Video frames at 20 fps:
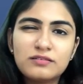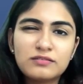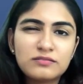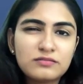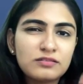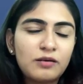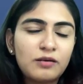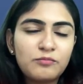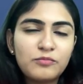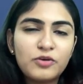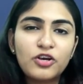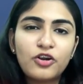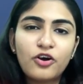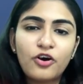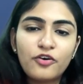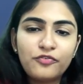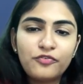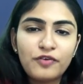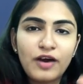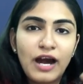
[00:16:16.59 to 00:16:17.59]
number
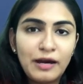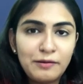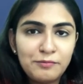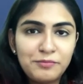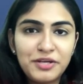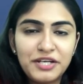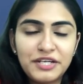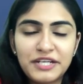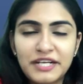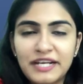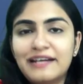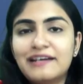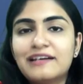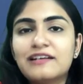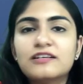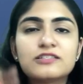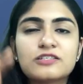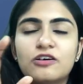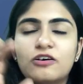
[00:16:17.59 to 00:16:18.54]
of arbitrators,